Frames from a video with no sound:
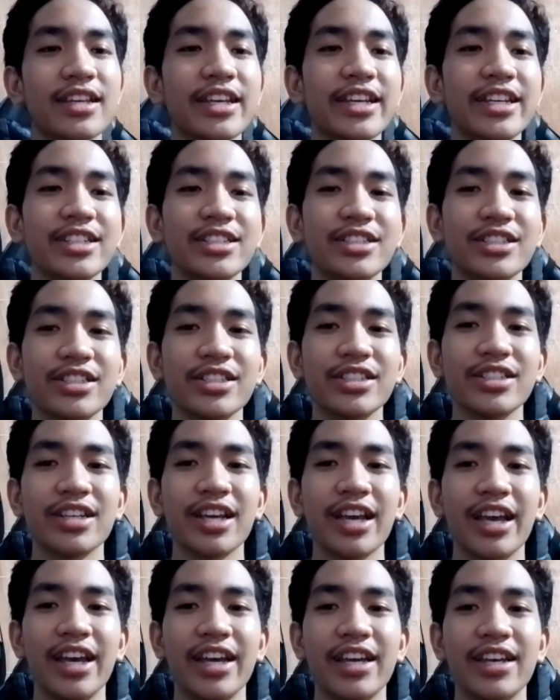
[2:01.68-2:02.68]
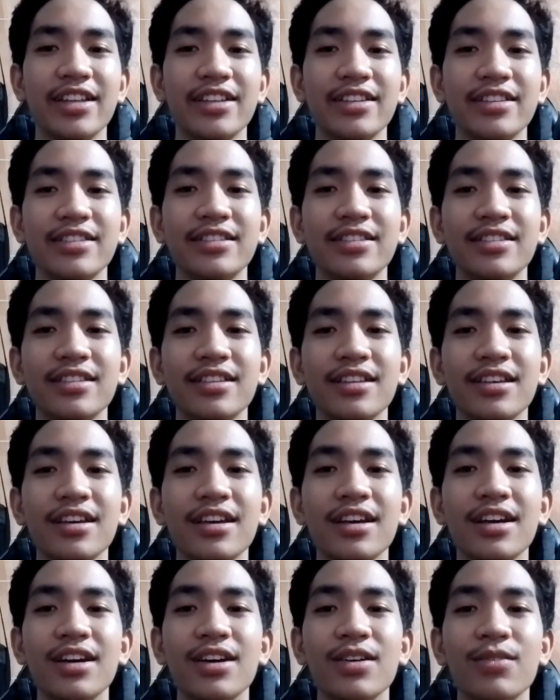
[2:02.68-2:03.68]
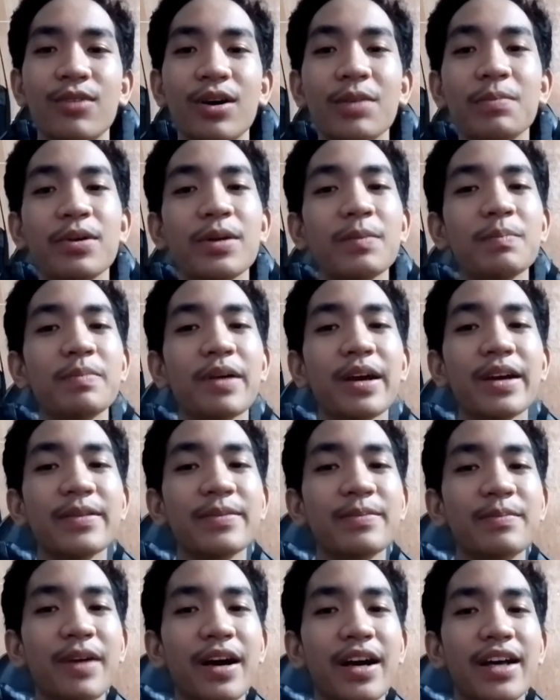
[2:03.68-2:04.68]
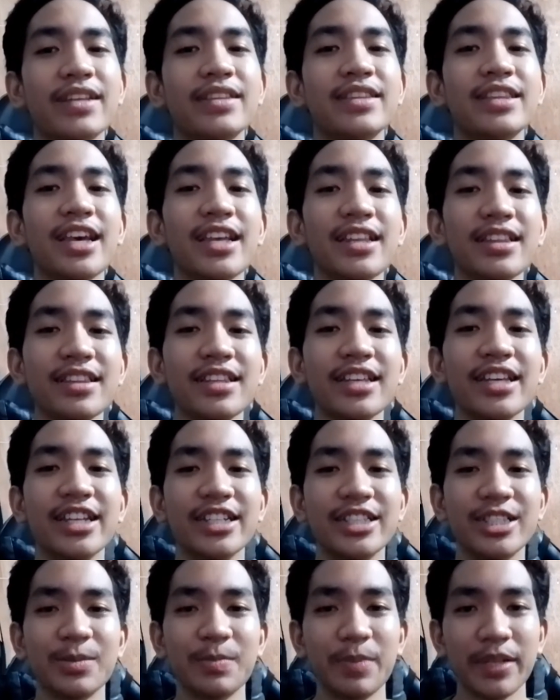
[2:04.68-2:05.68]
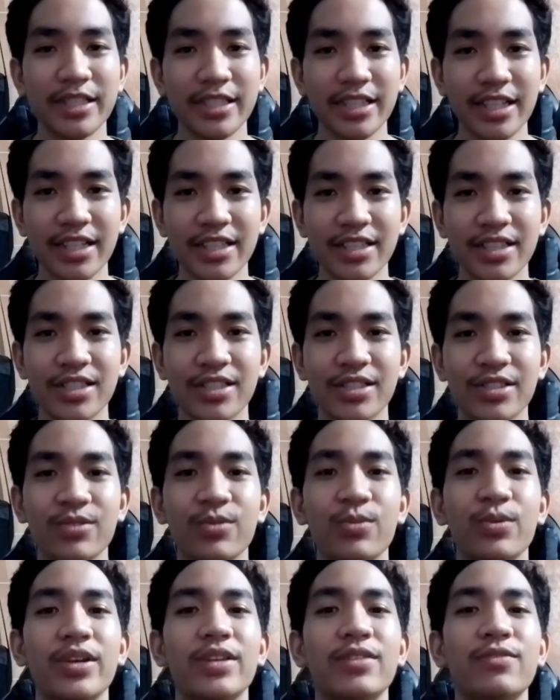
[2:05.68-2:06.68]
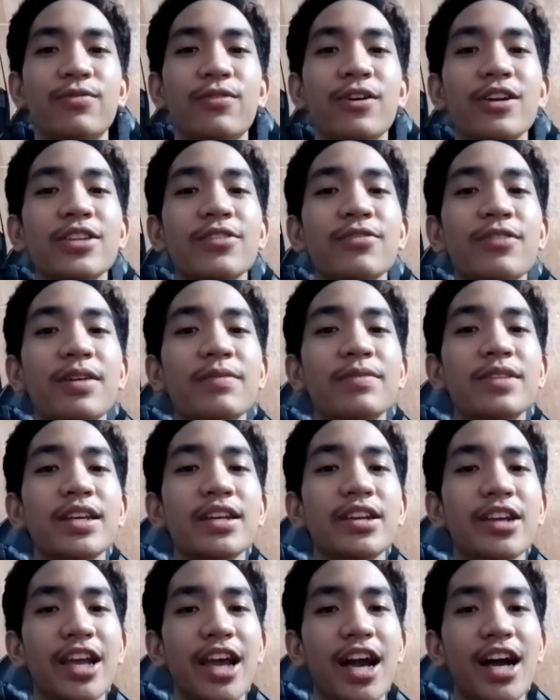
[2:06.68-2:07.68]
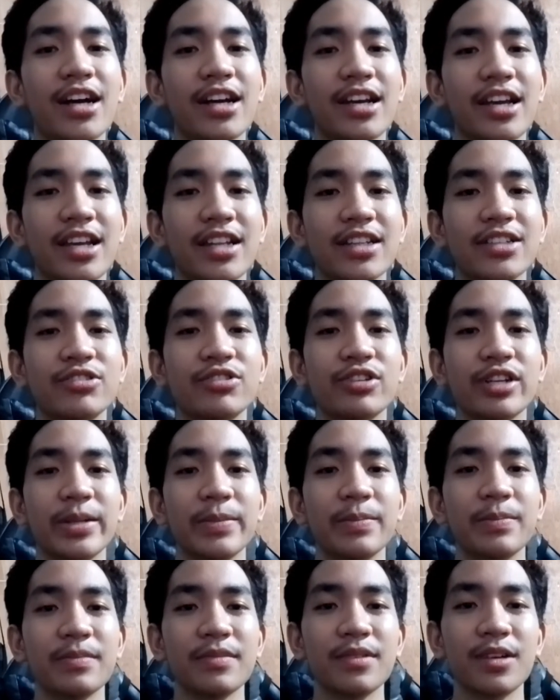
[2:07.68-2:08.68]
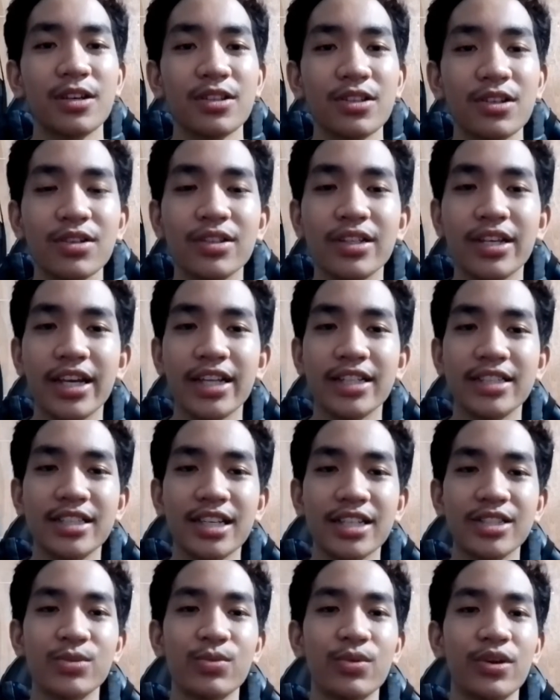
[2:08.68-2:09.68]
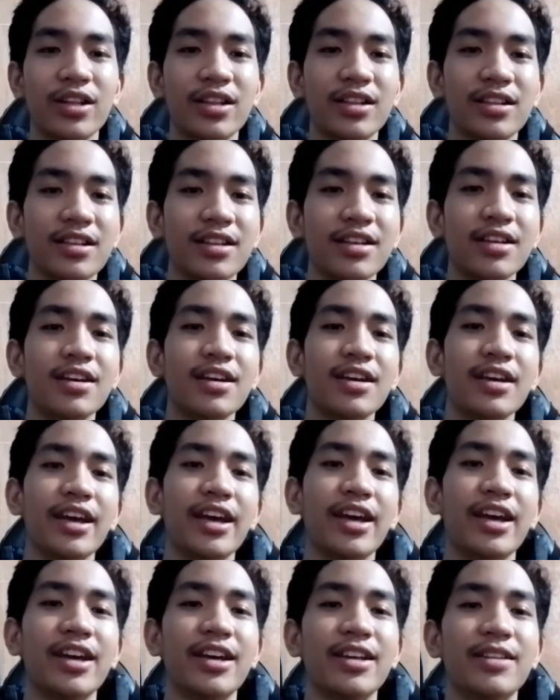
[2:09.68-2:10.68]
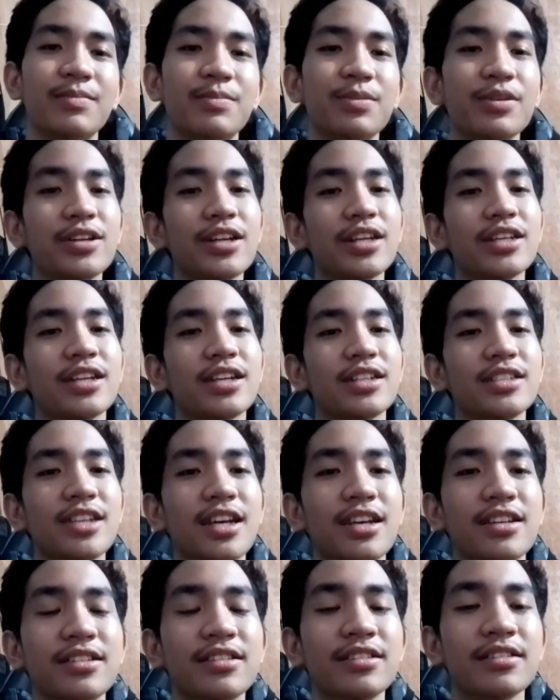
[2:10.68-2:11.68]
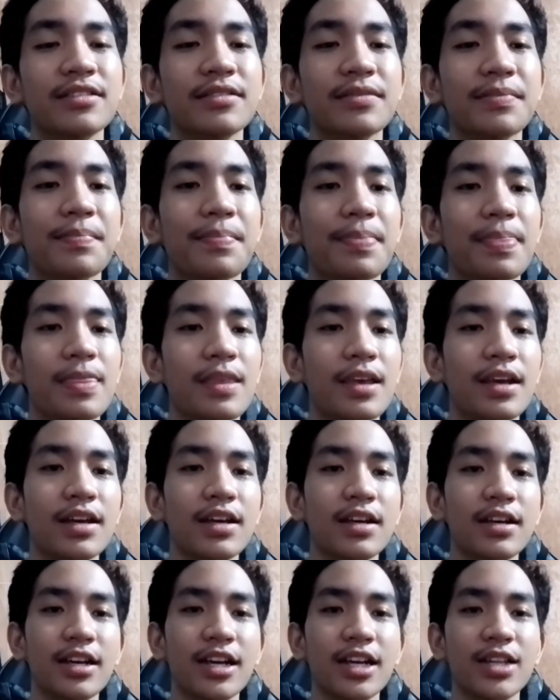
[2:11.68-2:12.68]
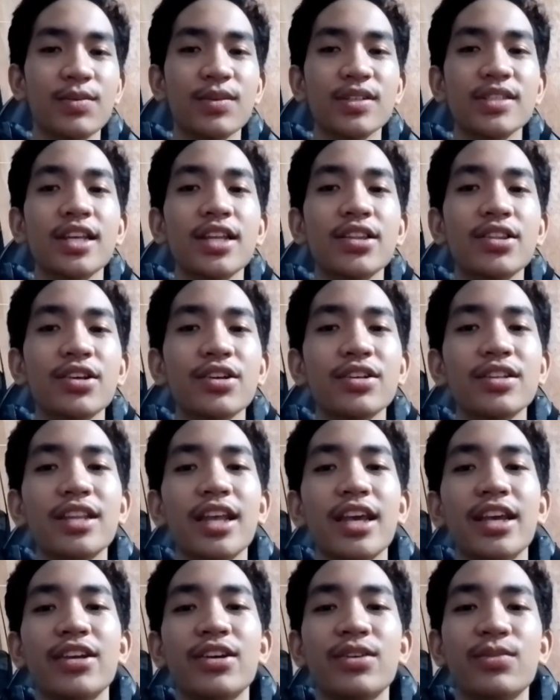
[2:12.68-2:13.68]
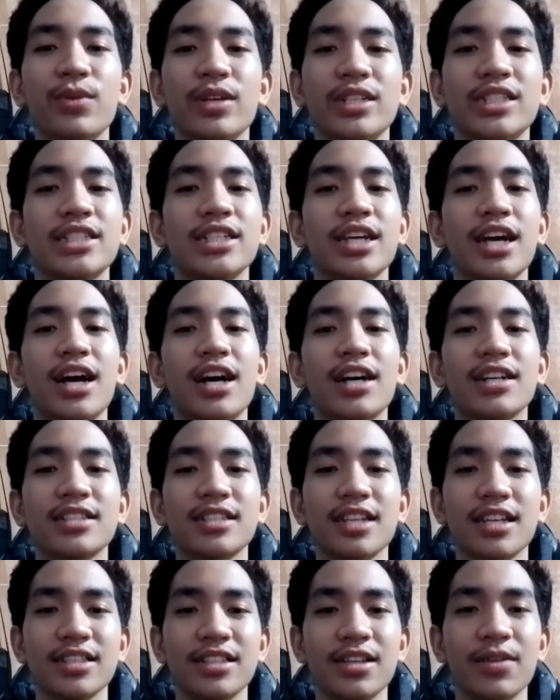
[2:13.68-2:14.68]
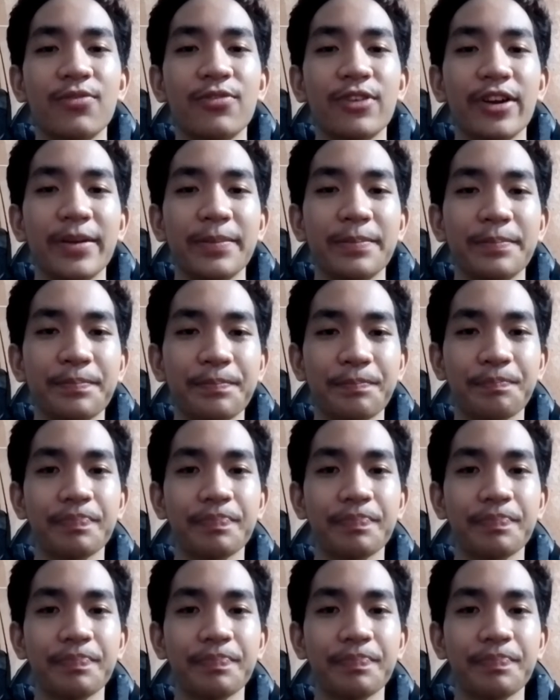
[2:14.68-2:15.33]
inch and 1.5 by 10 inch pieces with 45-degree angle trim on all ends as well and put it aside. It was the third layer which acts as the frame.